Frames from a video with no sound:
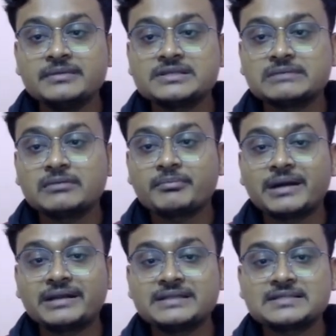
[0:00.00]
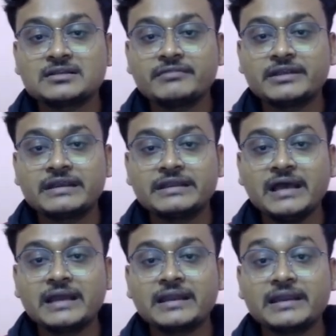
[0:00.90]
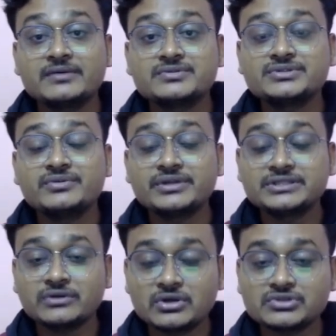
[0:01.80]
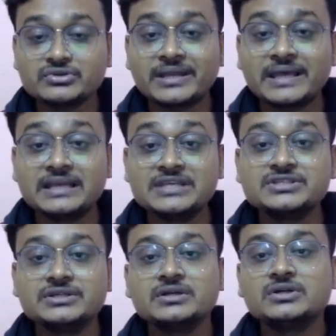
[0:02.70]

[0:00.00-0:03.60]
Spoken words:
is about partition of India and who is also an elegy